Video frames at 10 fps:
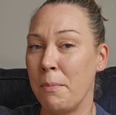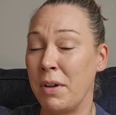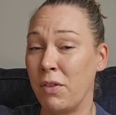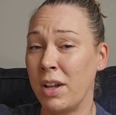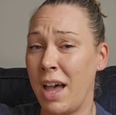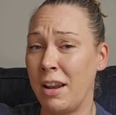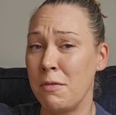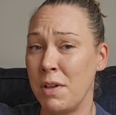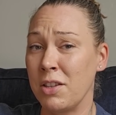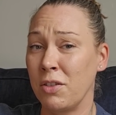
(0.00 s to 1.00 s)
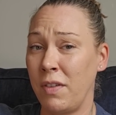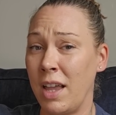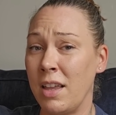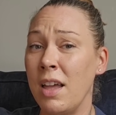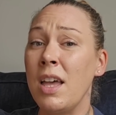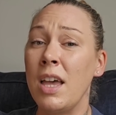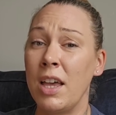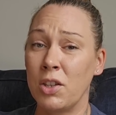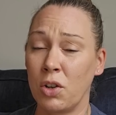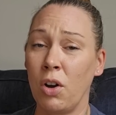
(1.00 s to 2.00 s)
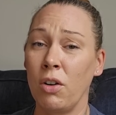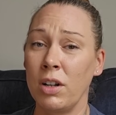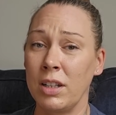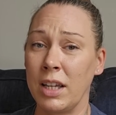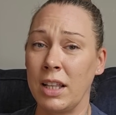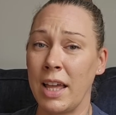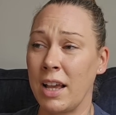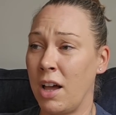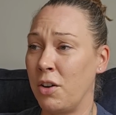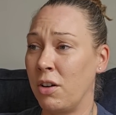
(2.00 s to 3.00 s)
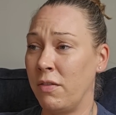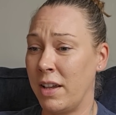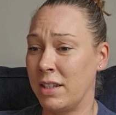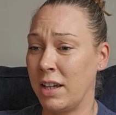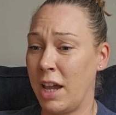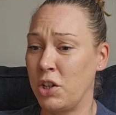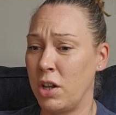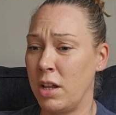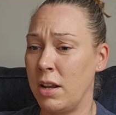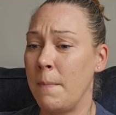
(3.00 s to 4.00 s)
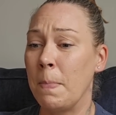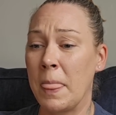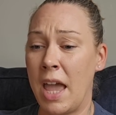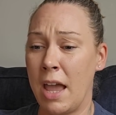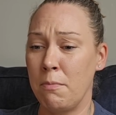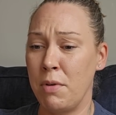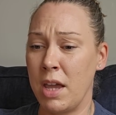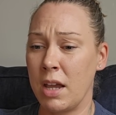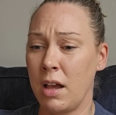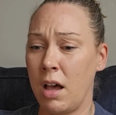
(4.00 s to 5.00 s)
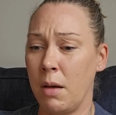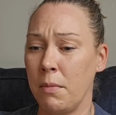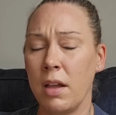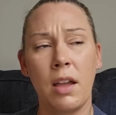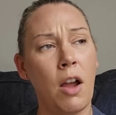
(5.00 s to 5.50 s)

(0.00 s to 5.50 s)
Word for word: Beaver County, Pennsylvania is currently like under investigation and being, um,